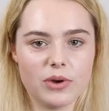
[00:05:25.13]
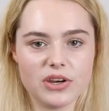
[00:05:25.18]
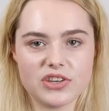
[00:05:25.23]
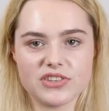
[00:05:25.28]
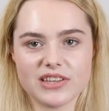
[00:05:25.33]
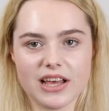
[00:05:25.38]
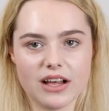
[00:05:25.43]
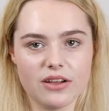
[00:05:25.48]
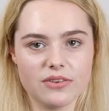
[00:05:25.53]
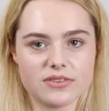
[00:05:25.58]
which
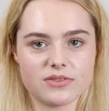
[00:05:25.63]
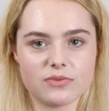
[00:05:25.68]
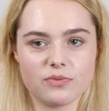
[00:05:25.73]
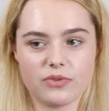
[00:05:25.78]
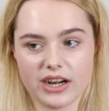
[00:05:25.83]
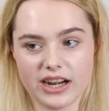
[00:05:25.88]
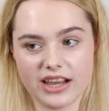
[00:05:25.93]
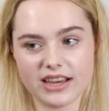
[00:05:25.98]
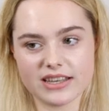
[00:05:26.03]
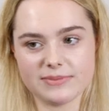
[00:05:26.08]
sells
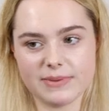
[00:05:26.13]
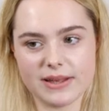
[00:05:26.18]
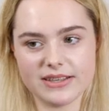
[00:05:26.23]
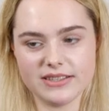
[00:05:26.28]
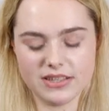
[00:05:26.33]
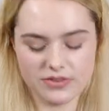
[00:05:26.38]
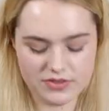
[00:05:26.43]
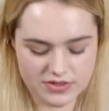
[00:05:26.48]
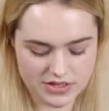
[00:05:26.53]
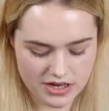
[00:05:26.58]
really
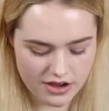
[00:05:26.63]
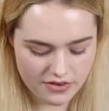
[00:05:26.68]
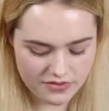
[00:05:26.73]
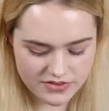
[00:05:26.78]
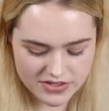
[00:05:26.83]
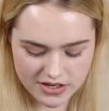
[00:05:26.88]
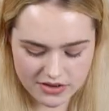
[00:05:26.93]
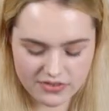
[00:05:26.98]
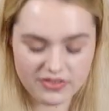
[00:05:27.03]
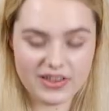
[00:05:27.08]
expensive
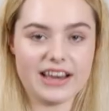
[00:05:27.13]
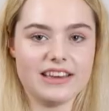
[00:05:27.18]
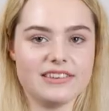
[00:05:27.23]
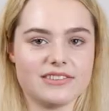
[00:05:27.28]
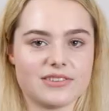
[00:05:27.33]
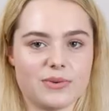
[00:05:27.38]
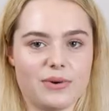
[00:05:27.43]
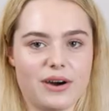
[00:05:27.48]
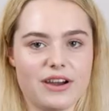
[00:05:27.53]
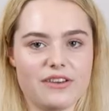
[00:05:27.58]
stuff, so that
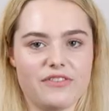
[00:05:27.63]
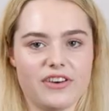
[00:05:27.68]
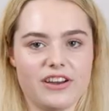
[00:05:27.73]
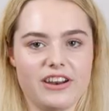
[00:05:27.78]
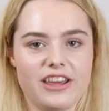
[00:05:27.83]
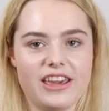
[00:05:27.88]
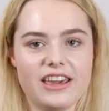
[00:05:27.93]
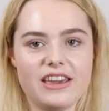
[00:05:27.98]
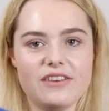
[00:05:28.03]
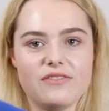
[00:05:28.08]
is quite
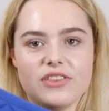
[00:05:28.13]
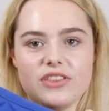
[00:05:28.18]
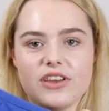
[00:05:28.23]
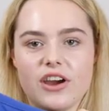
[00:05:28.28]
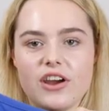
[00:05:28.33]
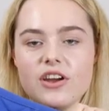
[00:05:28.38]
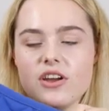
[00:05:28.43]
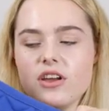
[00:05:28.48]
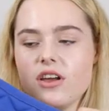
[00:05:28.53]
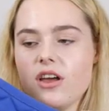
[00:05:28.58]
funny, even
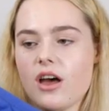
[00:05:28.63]
though